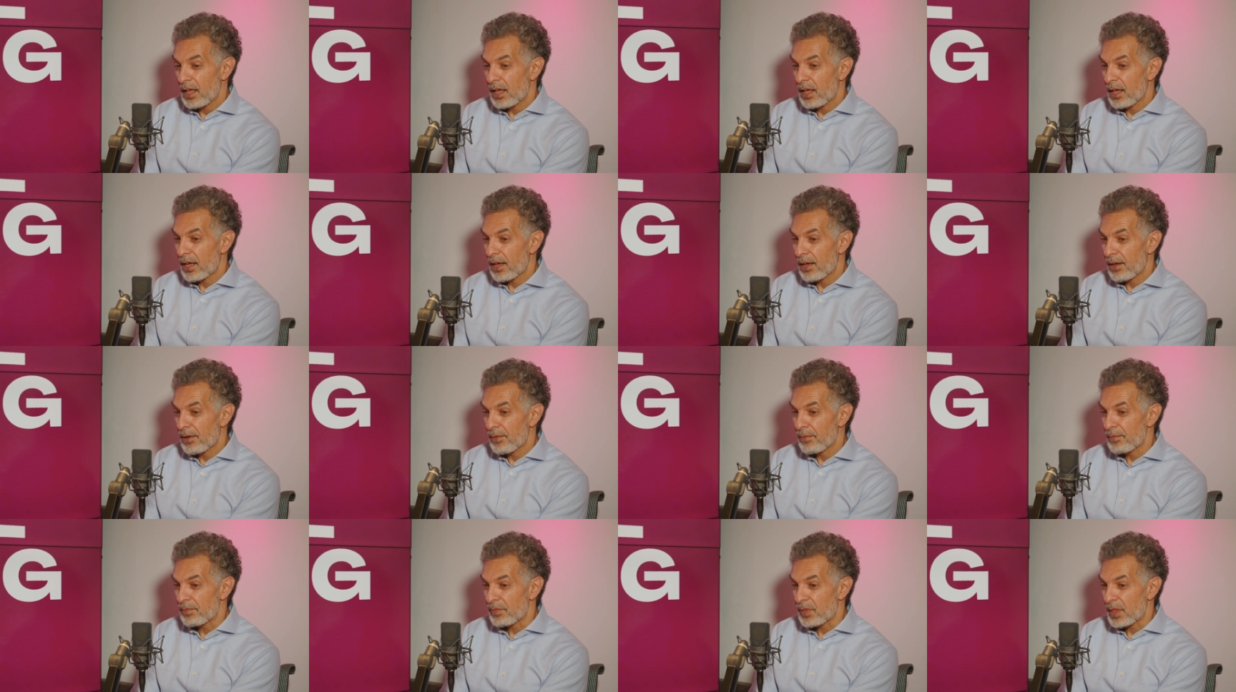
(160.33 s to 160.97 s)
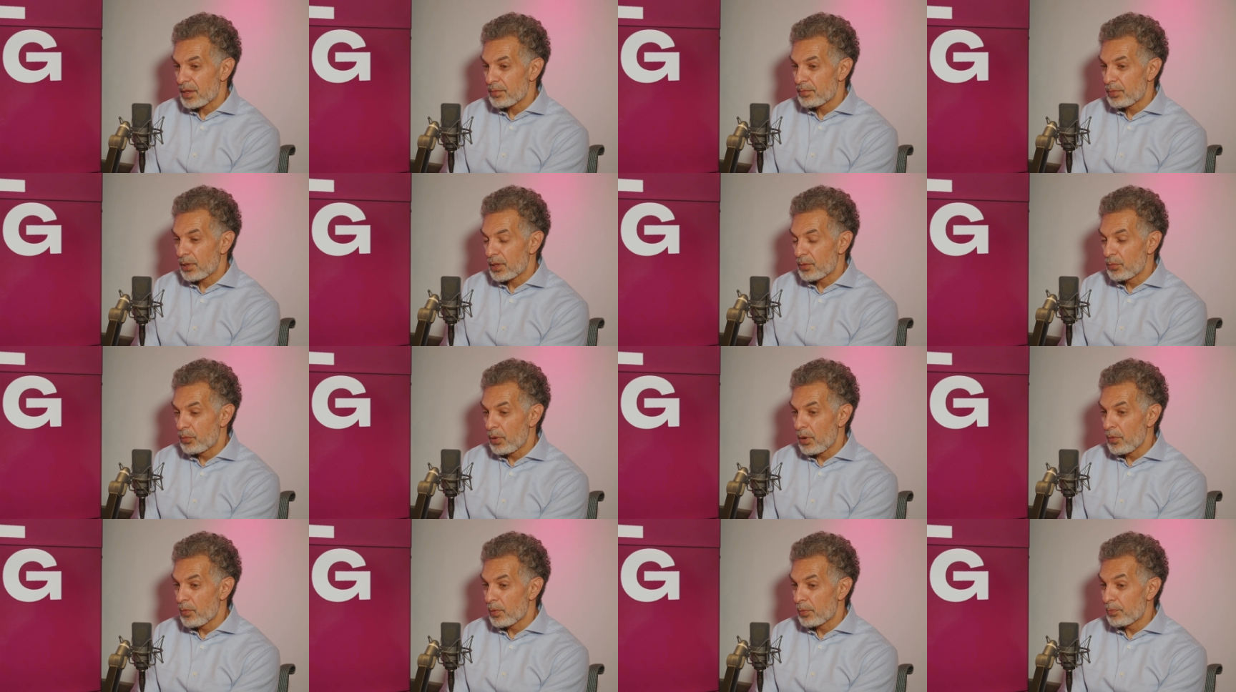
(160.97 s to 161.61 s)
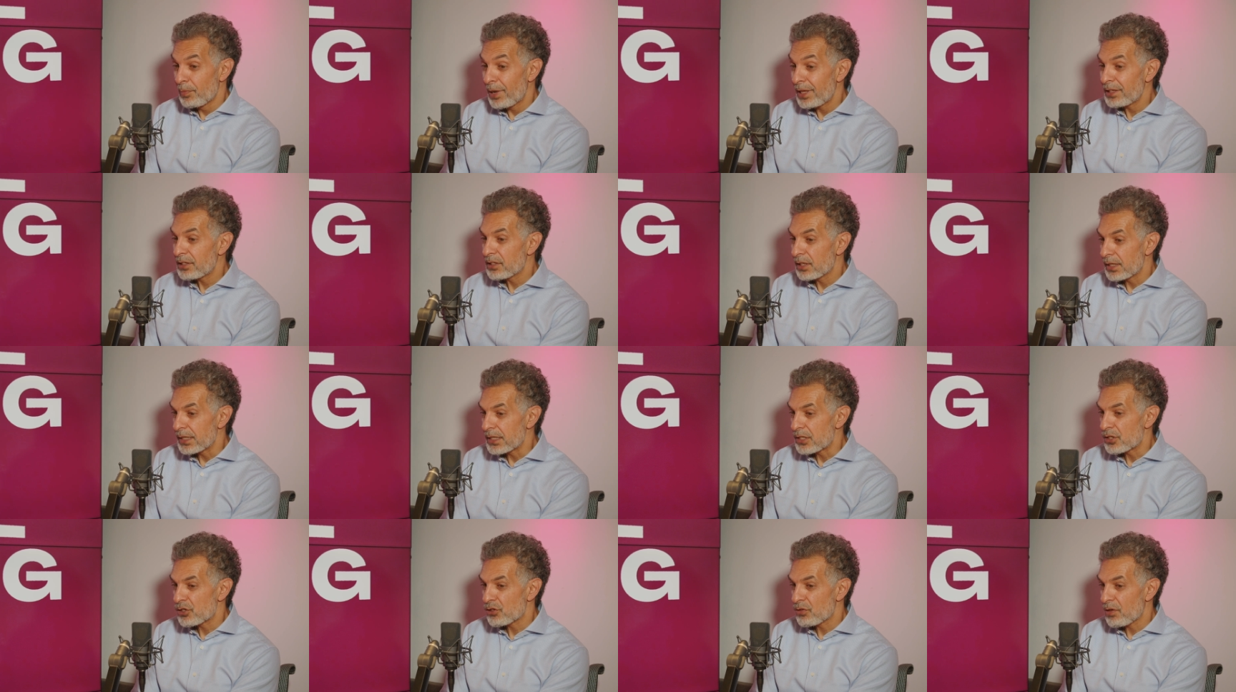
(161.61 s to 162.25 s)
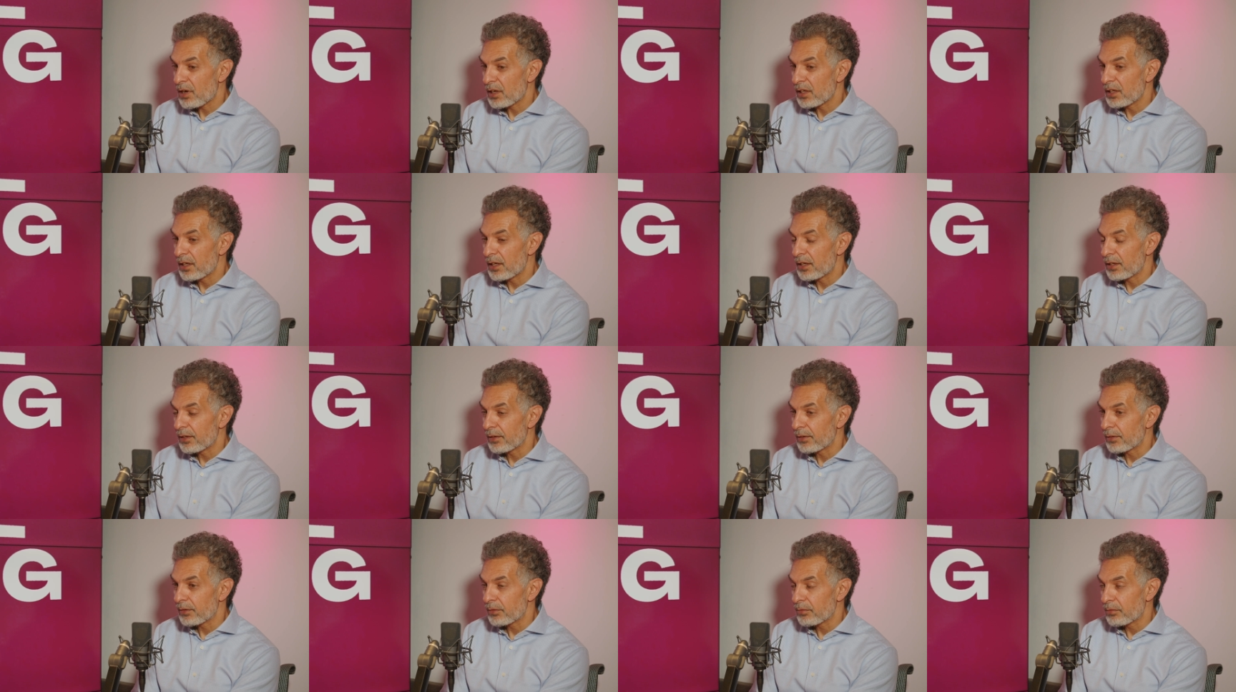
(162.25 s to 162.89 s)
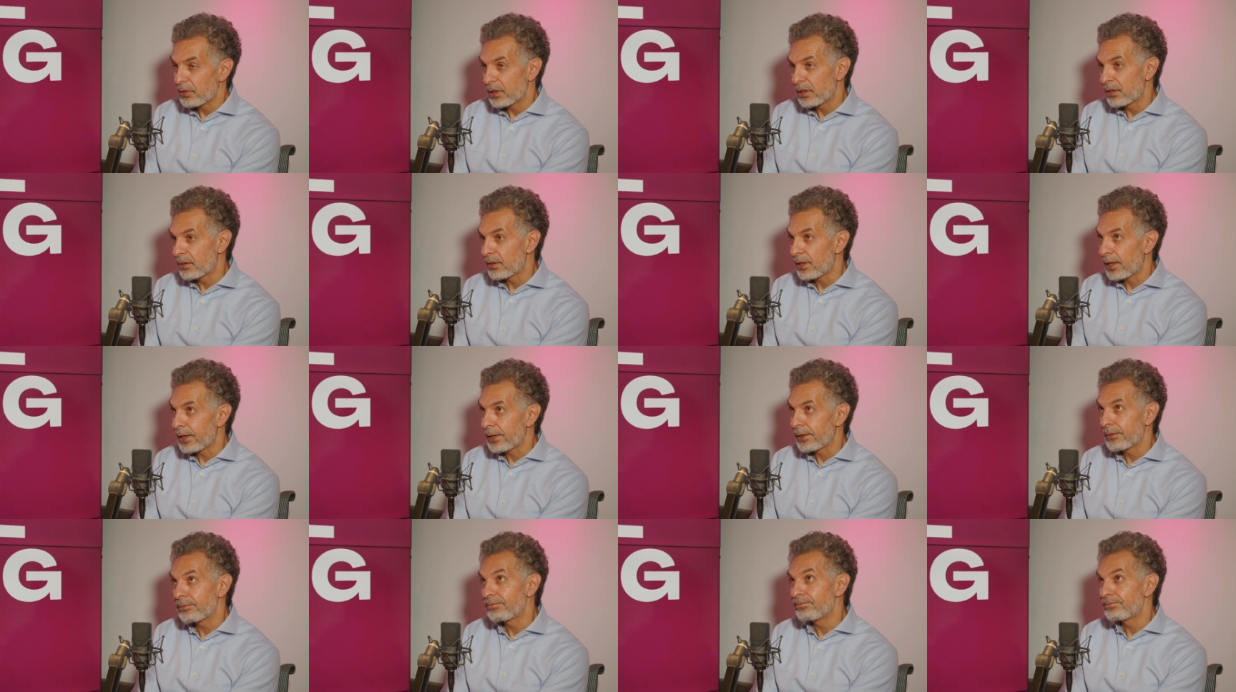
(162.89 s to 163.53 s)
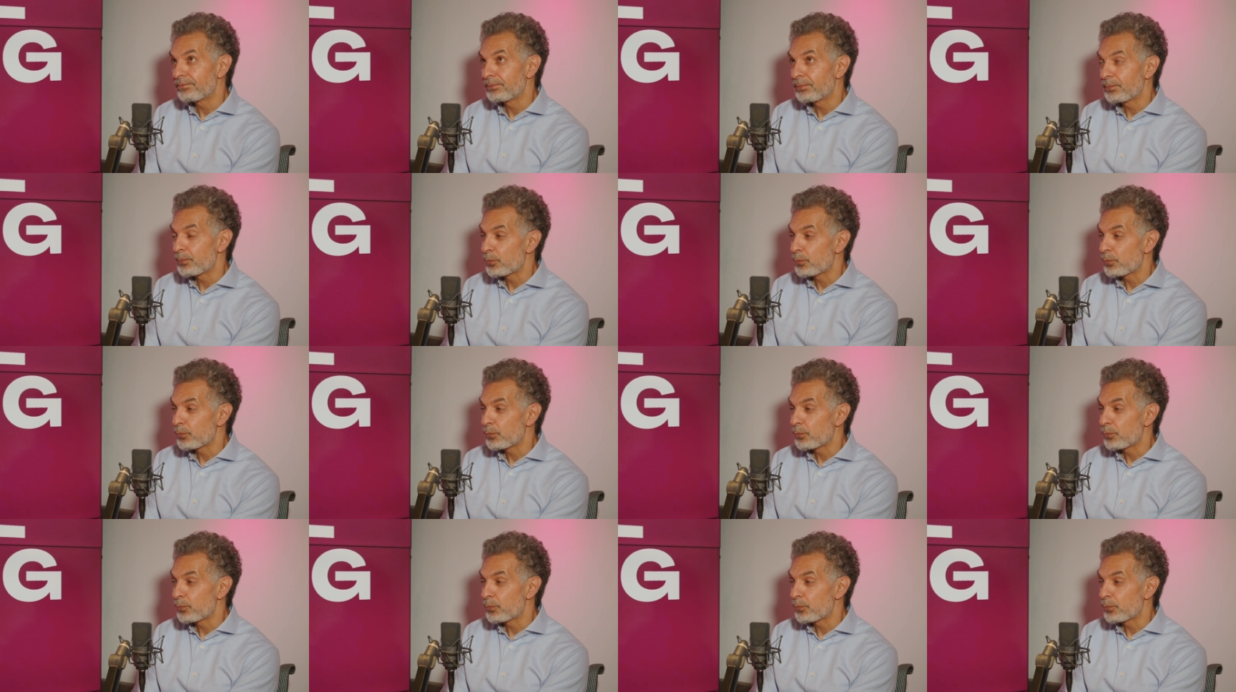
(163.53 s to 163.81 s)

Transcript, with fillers: But we were mentally struggling with, like,